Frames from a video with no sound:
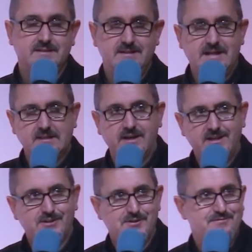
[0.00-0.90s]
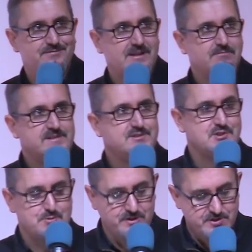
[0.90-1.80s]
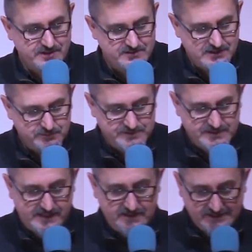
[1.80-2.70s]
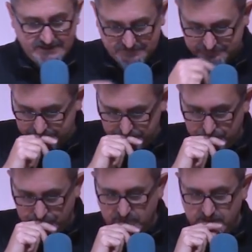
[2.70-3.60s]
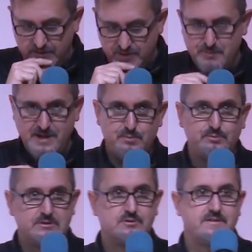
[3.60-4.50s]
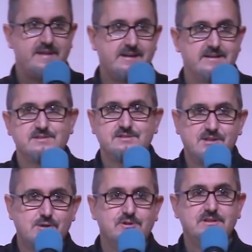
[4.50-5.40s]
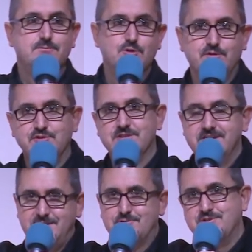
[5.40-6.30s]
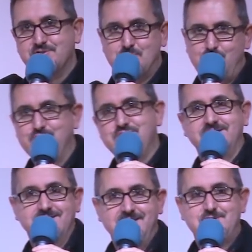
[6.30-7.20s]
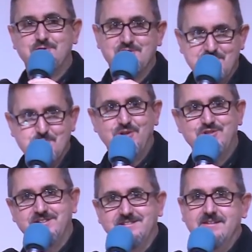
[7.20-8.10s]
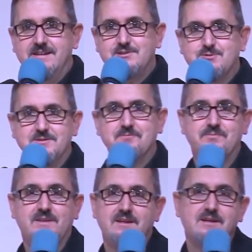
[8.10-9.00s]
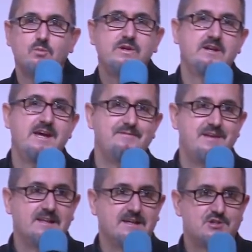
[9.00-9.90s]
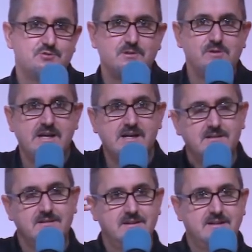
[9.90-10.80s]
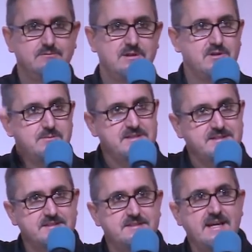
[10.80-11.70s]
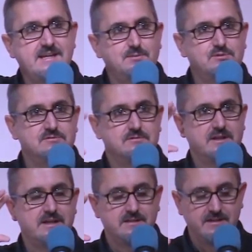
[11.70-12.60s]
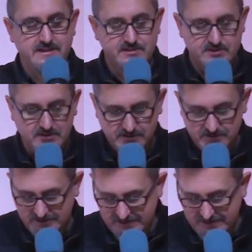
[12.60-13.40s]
Unlike a lot of like research projects, I would say, although people would look at that as, you know, where you move on to the next research project and the next research project and the next one. We don't have that luxury. We, are, uh, we want to be sustainable uh, and solid